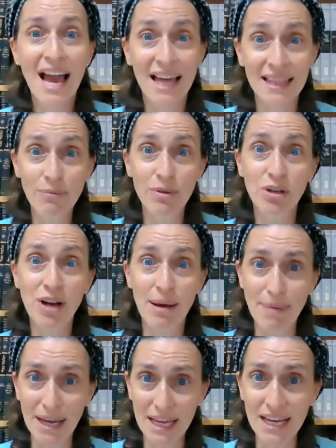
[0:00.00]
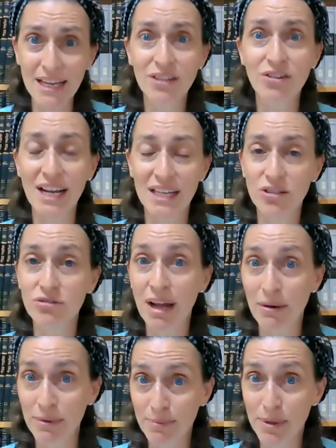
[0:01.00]
And then when you come back in, your hands are
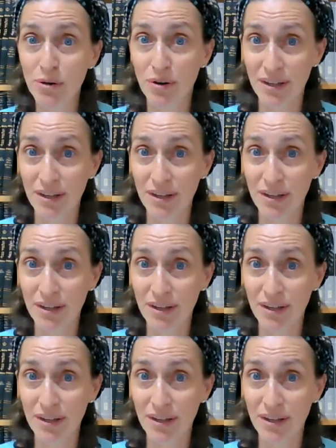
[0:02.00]
now impure.